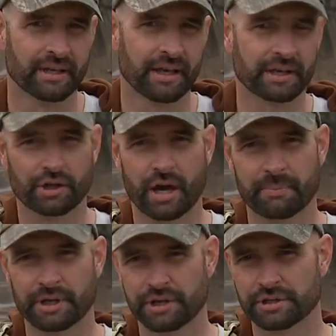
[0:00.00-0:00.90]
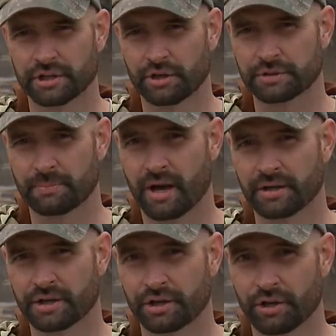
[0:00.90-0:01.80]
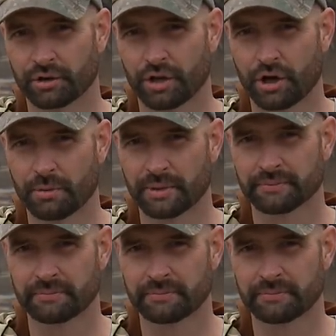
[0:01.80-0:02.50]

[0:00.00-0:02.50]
And crappie usually don't spawn here in Oklahoma,